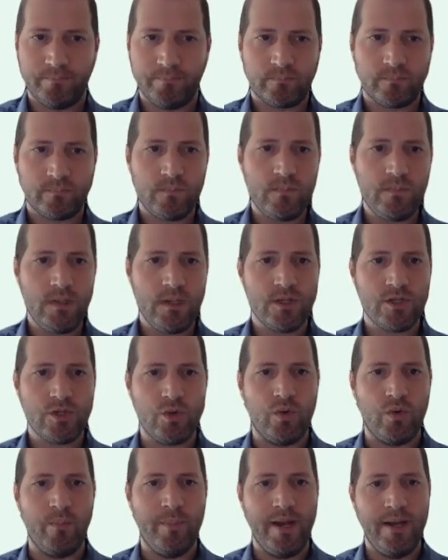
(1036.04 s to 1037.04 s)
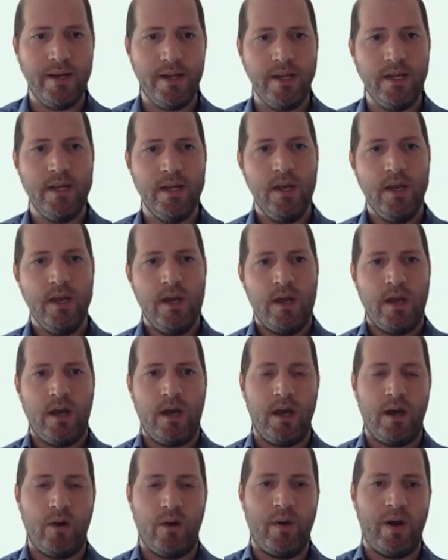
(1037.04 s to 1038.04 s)
So mainly
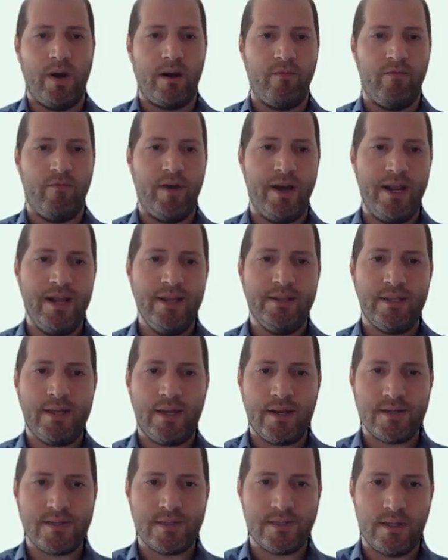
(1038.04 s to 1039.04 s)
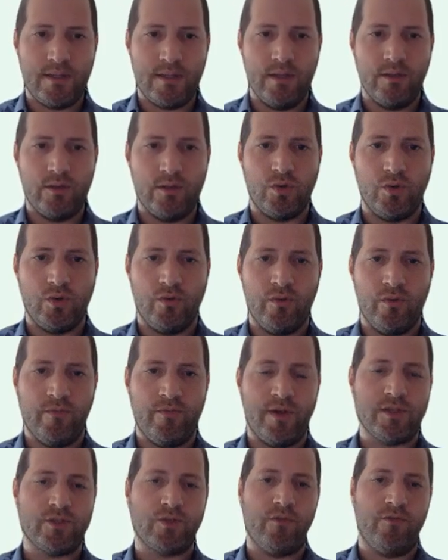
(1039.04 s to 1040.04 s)
we're very interested
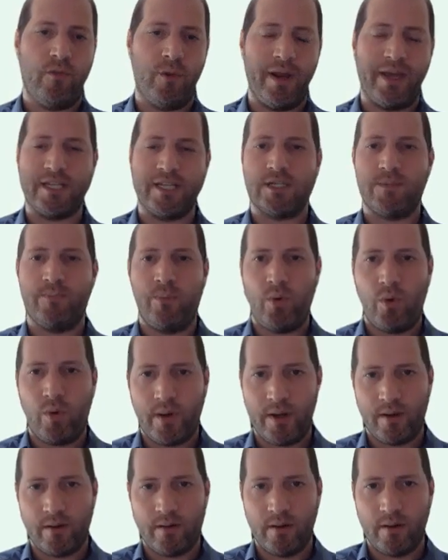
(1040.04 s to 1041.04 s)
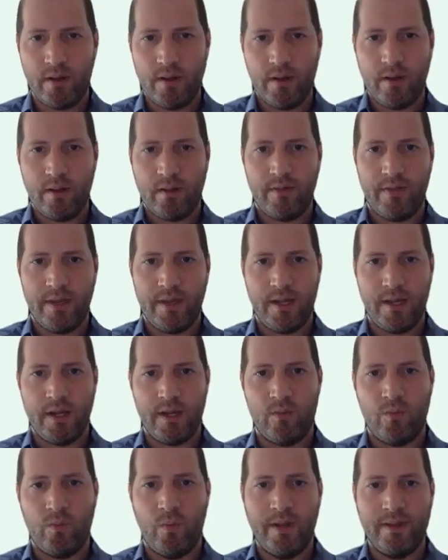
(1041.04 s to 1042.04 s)
into, first of all, exploring
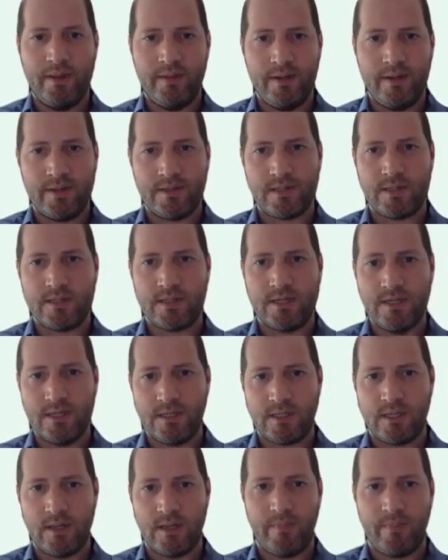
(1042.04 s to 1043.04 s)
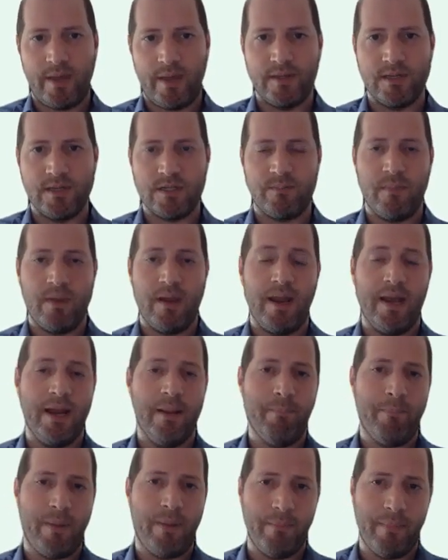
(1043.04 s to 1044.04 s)
the witness system that is
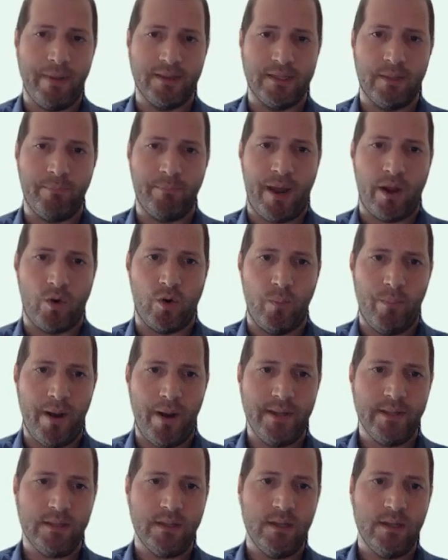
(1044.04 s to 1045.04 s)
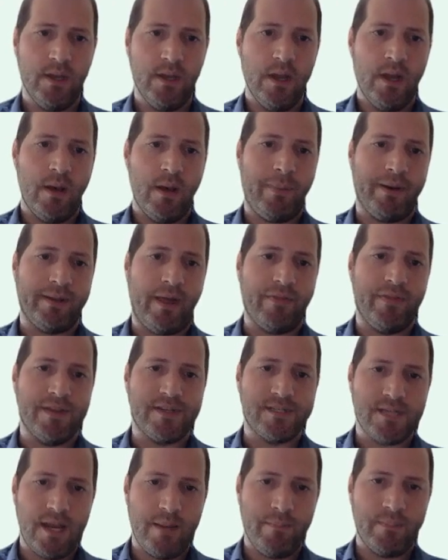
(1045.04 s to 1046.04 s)
being implemented by Obyte, but at
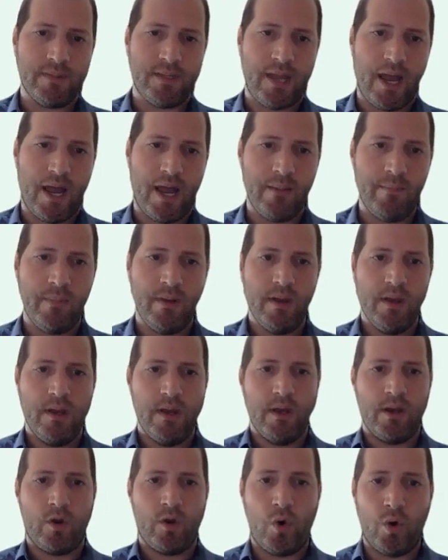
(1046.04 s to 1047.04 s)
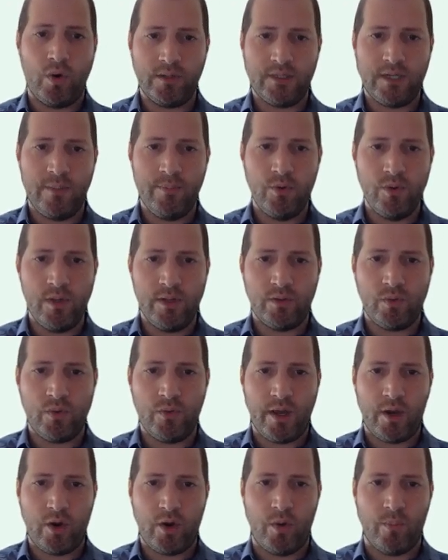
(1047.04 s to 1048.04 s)
the same time contributed
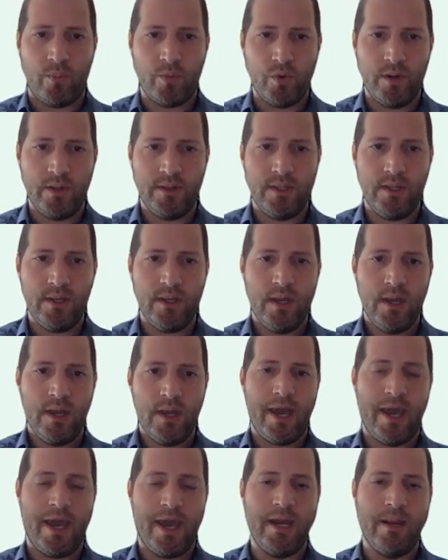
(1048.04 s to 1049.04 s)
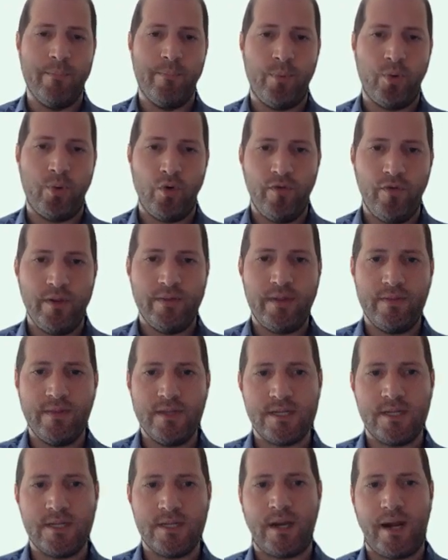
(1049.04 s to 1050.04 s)
to the community and improving the
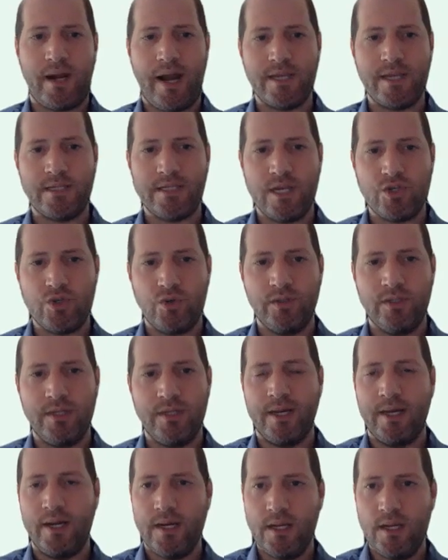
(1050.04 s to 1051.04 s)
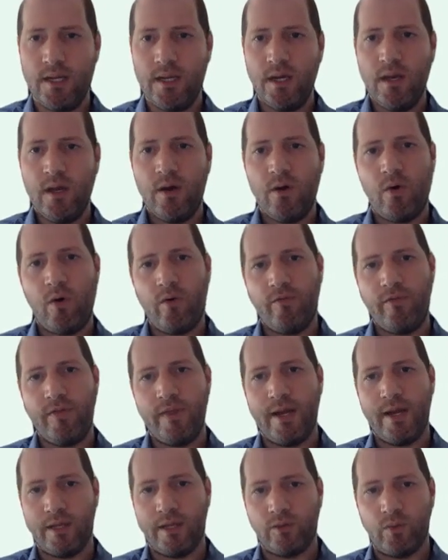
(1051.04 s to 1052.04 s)
decentralization degree of
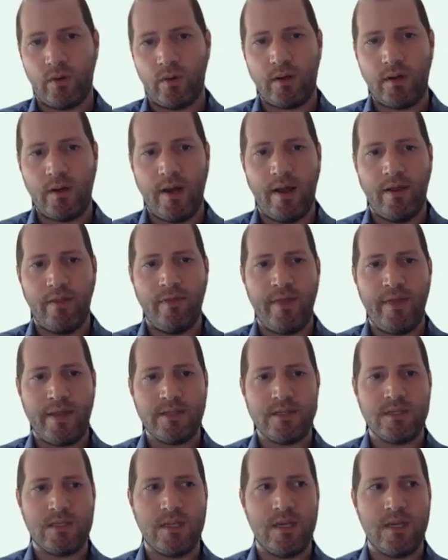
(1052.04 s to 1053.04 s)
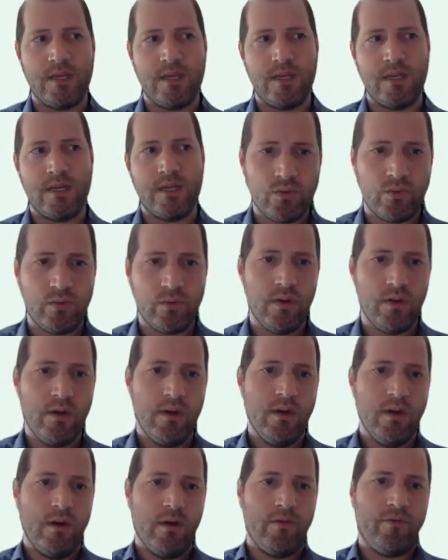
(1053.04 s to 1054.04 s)
the network. And that's the main
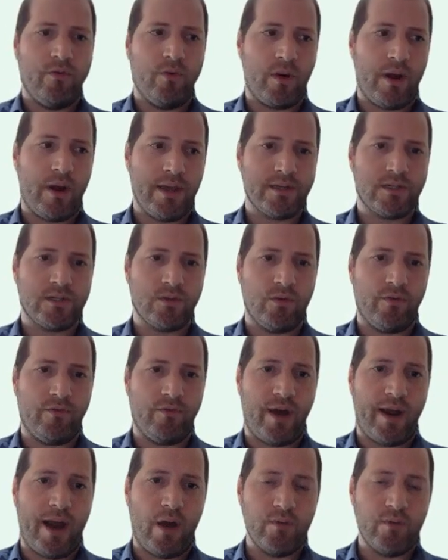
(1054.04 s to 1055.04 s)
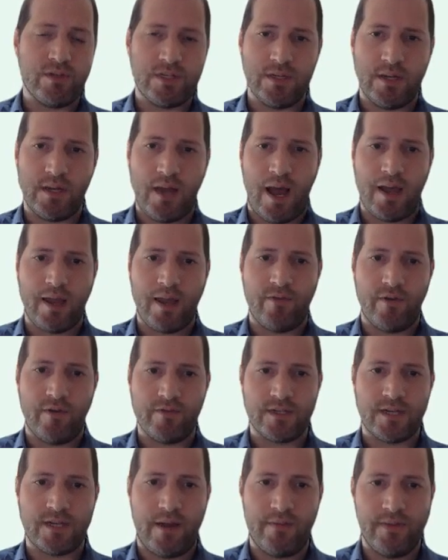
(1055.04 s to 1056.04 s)
reason for us of announcing
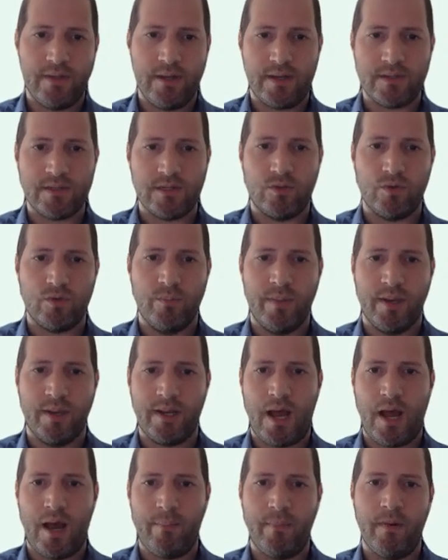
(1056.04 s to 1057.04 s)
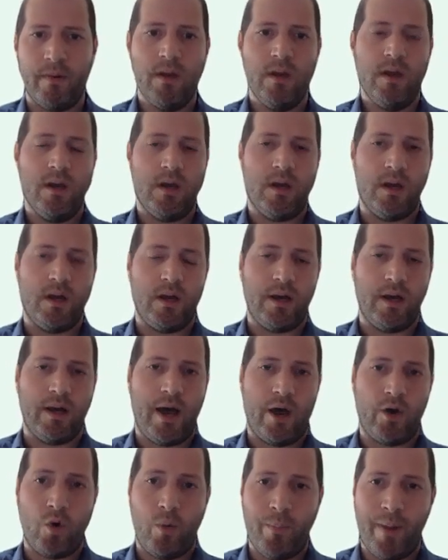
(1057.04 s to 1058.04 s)
IFF's candidacy to become
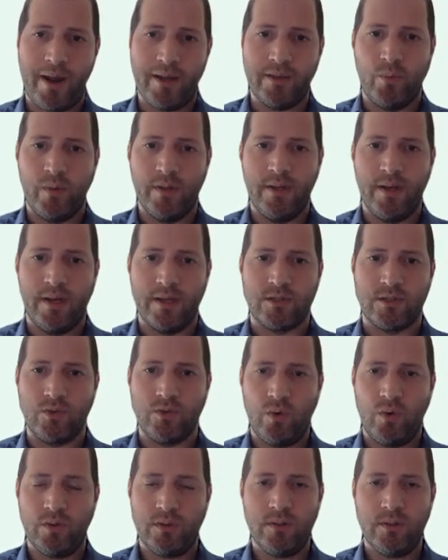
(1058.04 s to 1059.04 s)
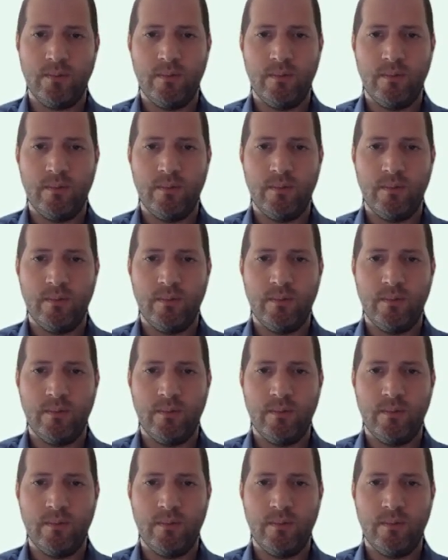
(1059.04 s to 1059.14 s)
an Obyte witness node.